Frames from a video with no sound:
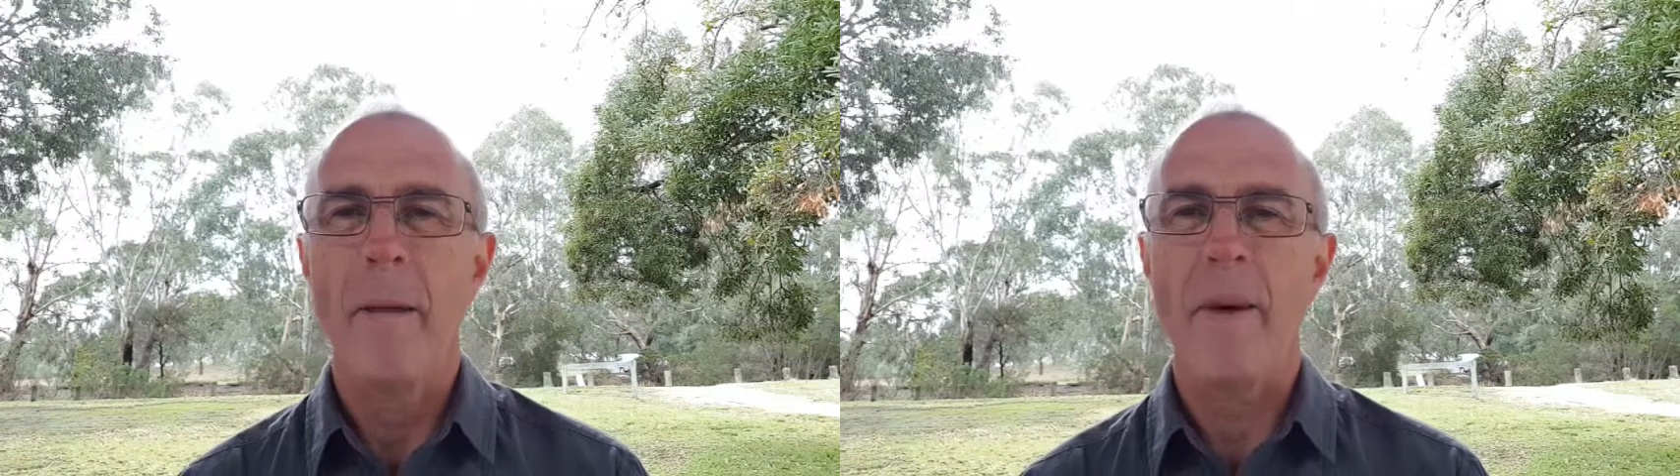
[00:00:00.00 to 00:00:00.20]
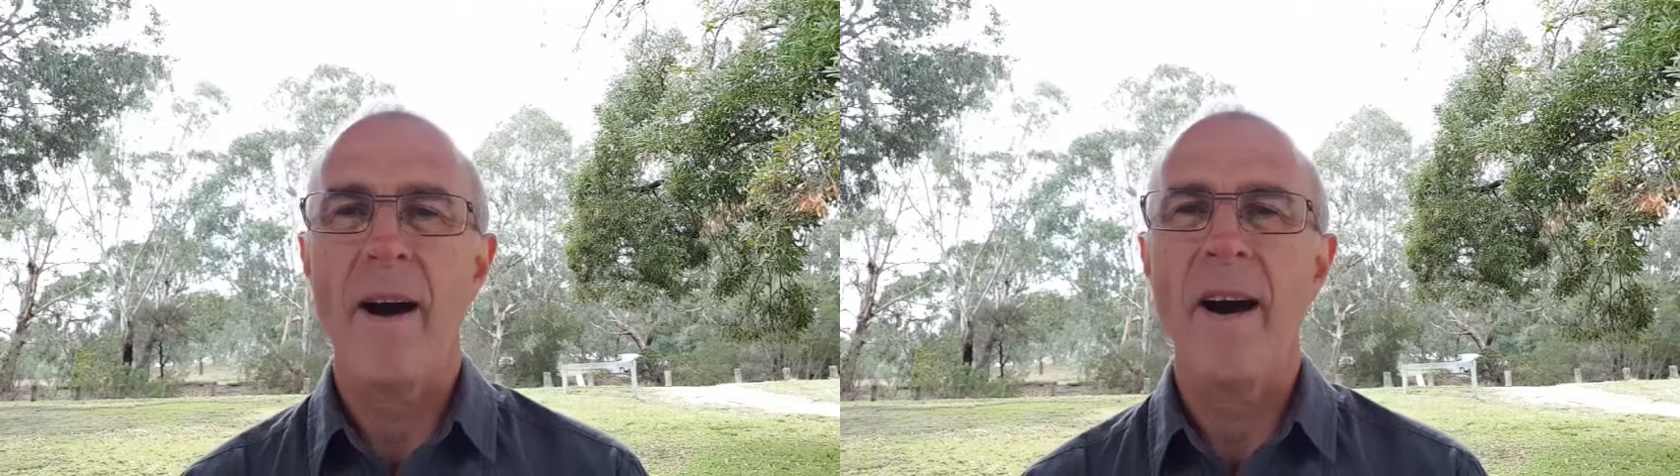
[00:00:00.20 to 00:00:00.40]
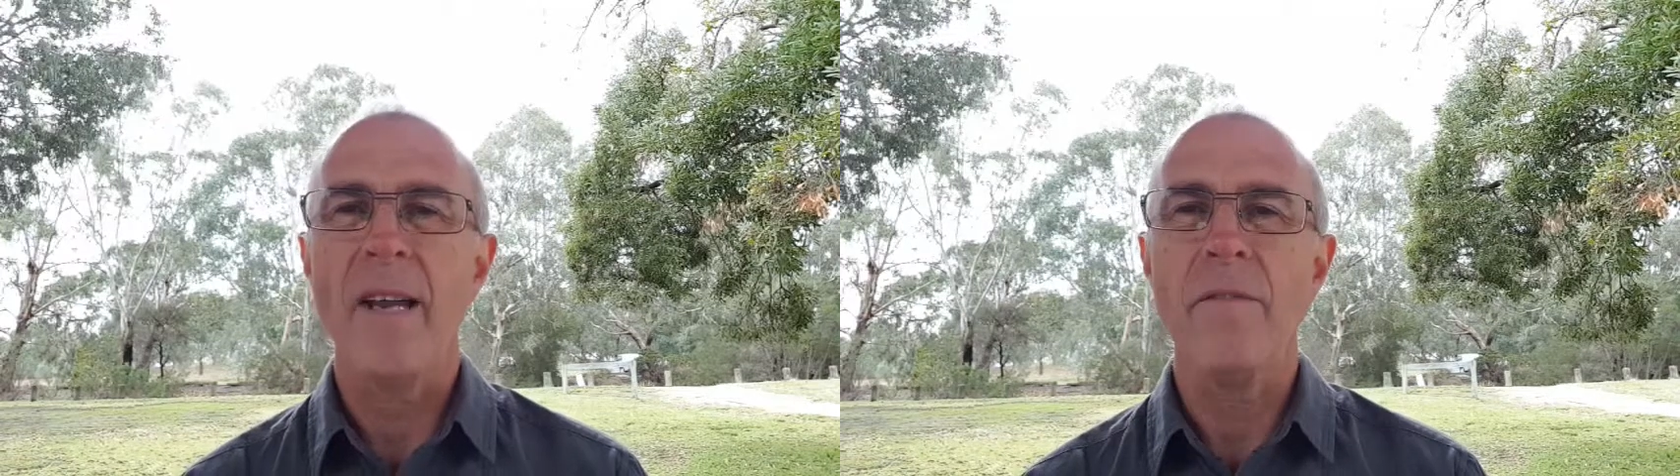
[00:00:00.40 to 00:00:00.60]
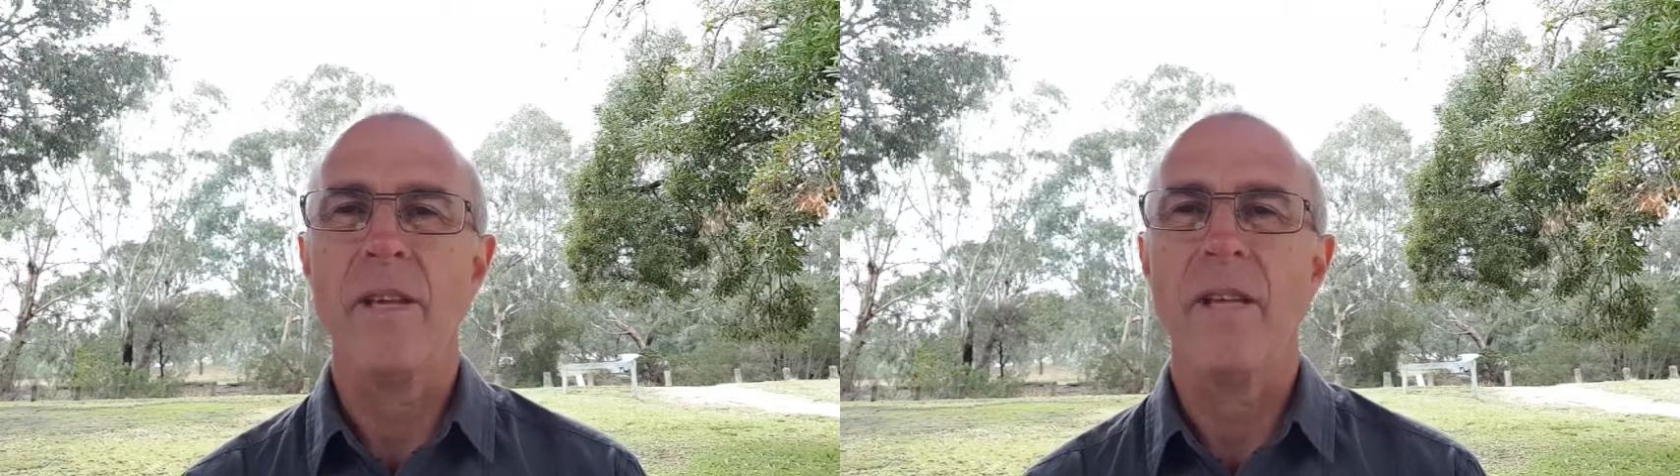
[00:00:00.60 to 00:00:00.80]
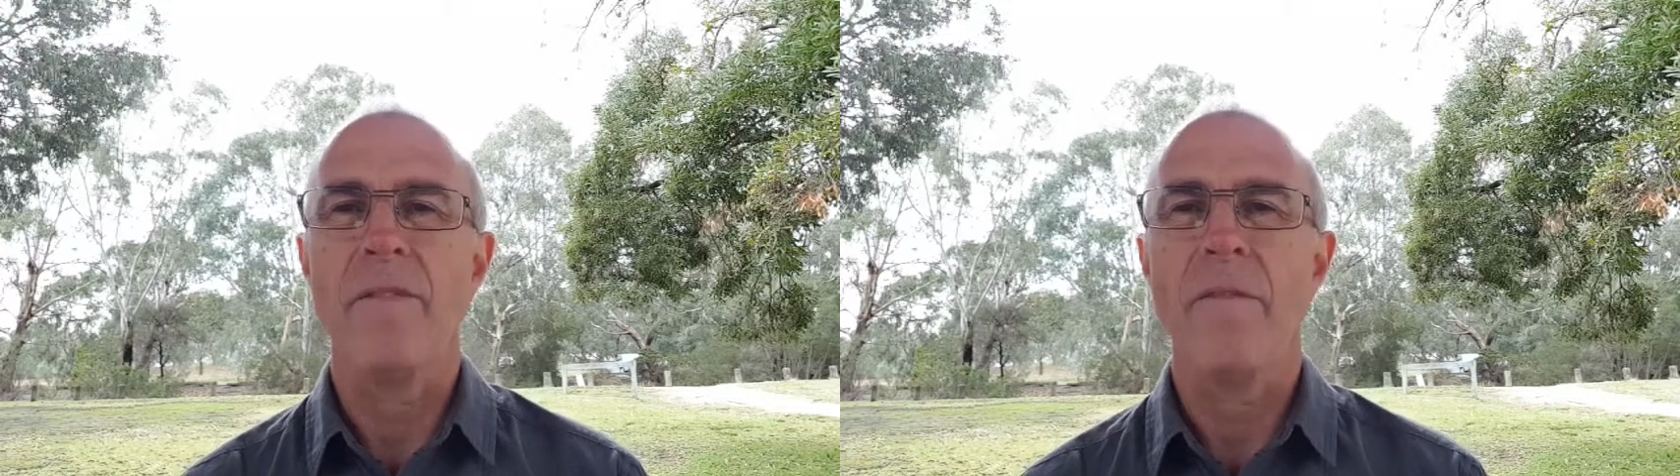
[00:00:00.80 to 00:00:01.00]
part of it
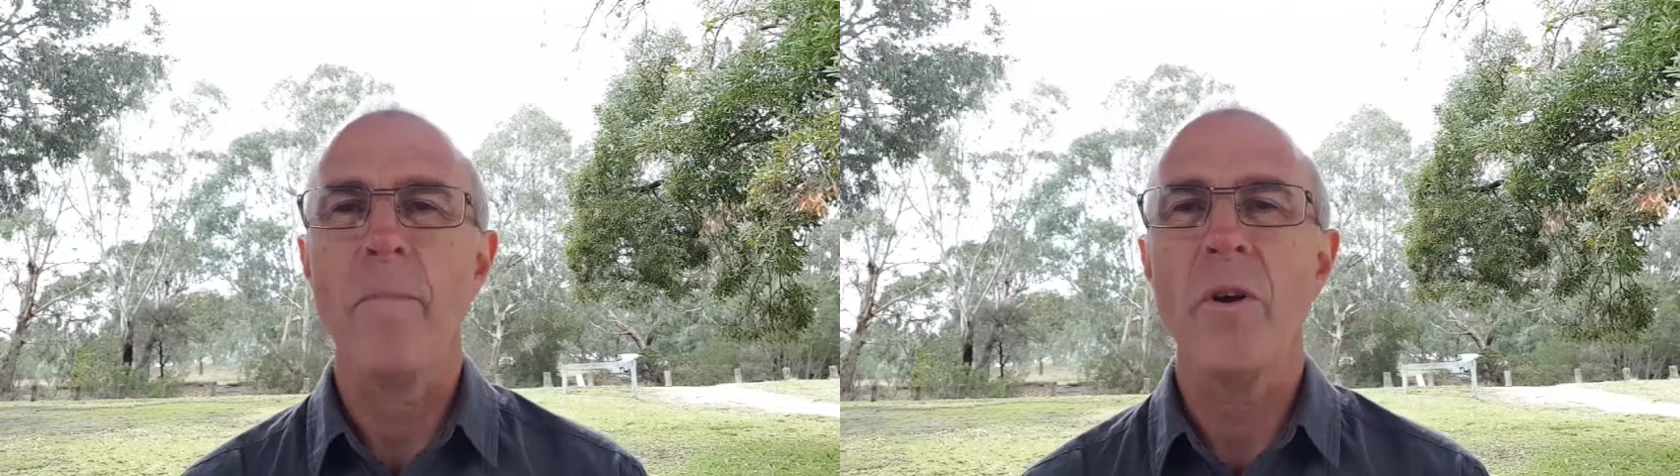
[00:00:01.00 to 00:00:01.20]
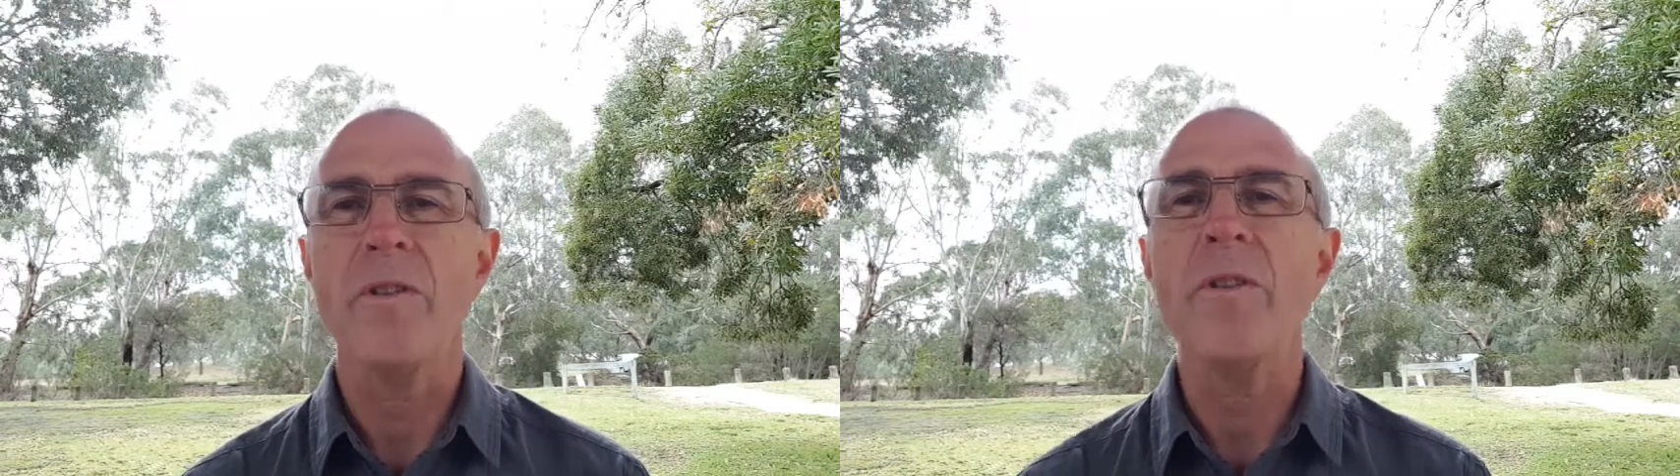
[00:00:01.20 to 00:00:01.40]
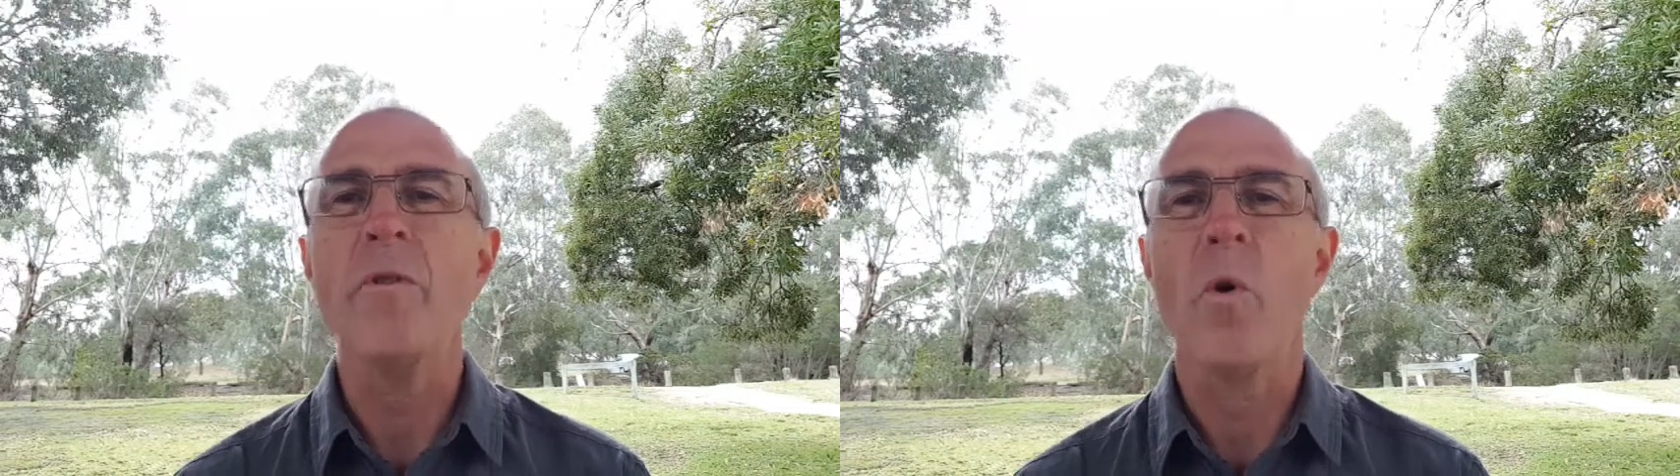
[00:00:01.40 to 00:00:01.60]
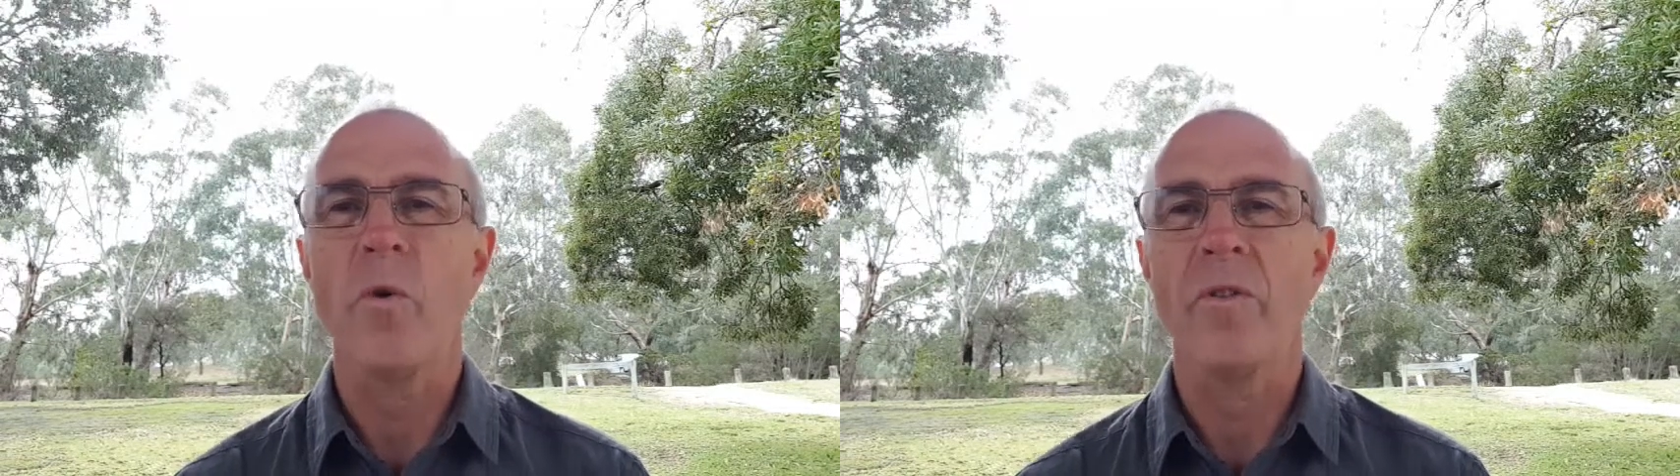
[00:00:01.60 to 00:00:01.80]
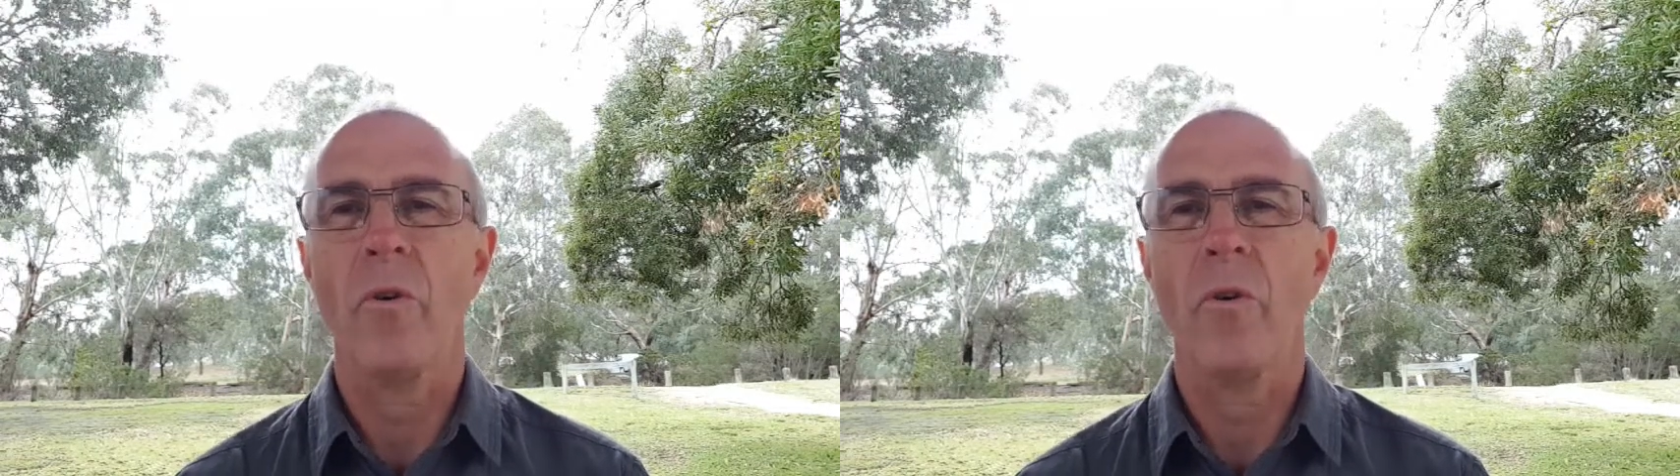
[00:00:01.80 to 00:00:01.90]
is if a person talks